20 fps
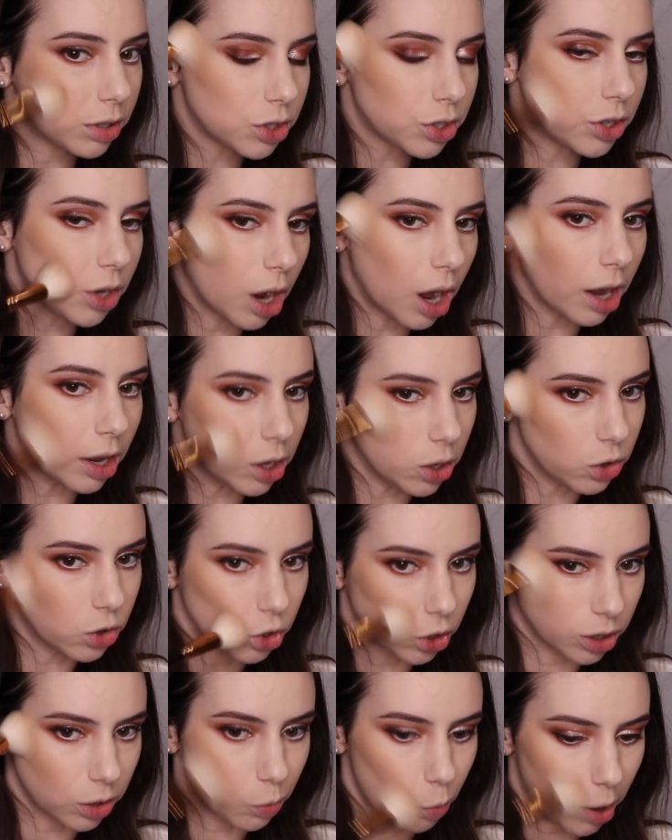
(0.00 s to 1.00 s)
do not
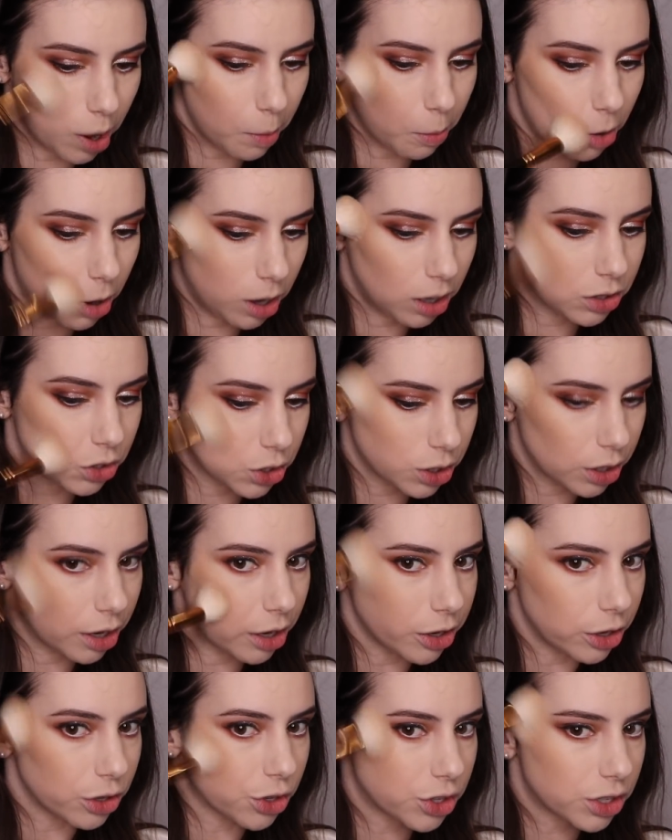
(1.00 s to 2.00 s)
usually wear
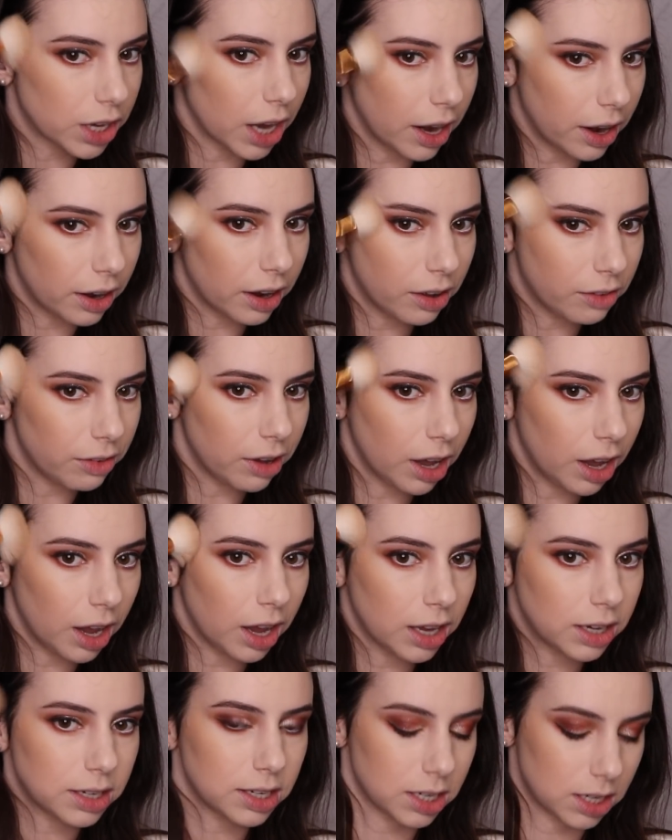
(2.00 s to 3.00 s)
bronzer, you're scared of
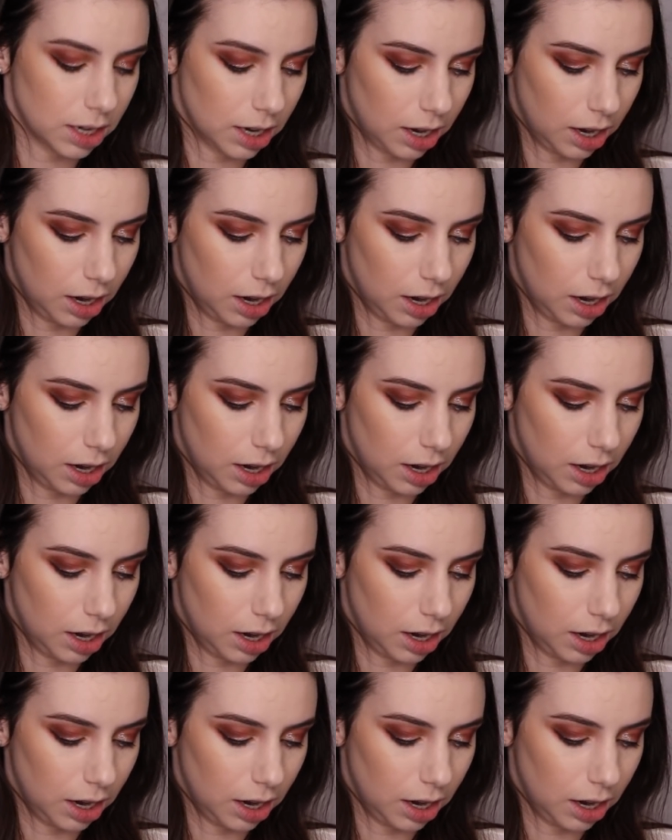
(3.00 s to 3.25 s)
it,